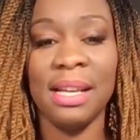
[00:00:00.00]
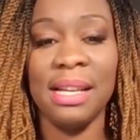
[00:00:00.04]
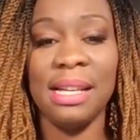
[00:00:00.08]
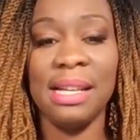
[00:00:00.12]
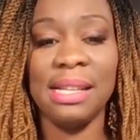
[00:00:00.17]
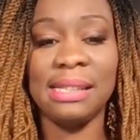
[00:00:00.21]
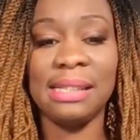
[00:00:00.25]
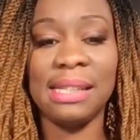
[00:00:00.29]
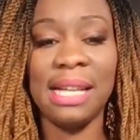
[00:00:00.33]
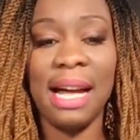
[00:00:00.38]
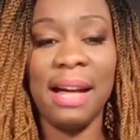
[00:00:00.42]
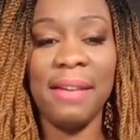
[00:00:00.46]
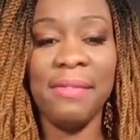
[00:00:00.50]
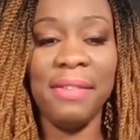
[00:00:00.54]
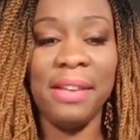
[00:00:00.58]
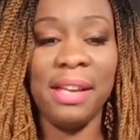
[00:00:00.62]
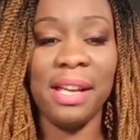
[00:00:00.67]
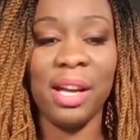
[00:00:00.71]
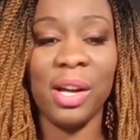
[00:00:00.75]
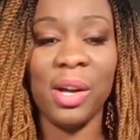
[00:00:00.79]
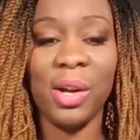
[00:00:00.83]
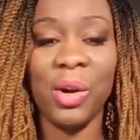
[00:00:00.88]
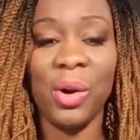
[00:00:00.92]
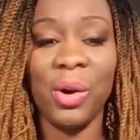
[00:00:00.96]
He's
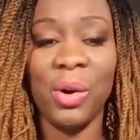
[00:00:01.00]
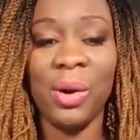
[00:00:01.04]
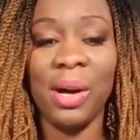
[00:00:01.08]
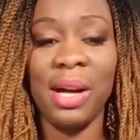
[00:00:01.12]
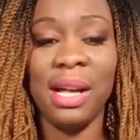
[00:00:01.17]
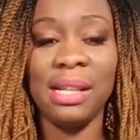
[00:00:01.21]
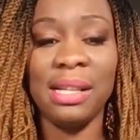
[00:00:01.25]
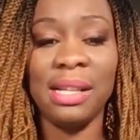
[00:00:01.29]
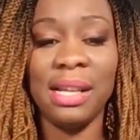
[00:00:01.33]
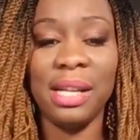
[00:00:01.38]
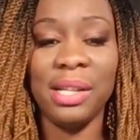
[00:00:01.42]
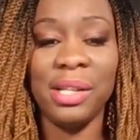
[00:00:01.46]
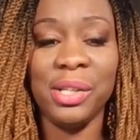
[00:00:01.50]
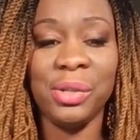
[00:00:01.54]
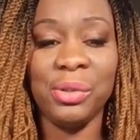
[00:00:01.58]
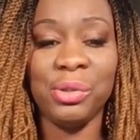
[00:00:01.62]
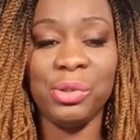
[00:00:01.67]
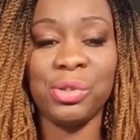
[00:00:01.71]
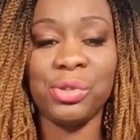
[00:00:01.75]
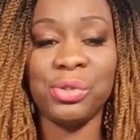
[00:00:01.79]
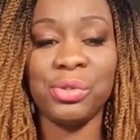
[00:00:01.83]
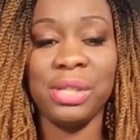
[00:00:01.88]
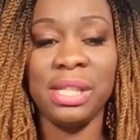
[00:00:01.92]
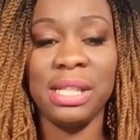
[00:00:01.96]
having a go at a
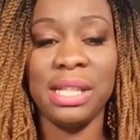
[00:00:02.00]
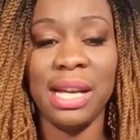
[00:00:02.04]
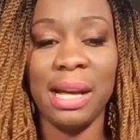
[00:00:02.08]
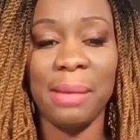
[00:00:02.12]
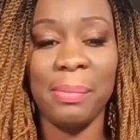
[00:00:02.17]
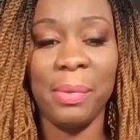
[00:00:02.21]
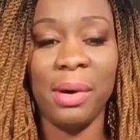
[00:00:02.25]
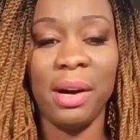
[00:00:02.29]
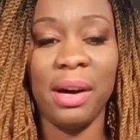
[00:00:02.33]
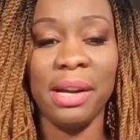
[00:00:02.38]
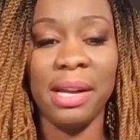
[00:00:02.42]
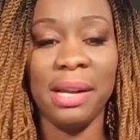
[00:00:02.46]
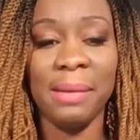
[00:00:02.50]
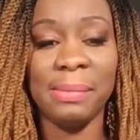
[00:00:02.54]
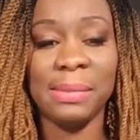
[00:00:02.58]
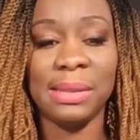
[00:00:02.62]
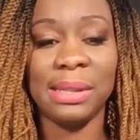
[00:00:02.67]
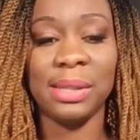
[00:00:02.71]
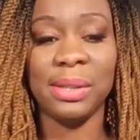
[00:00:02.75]
new treat I bought him.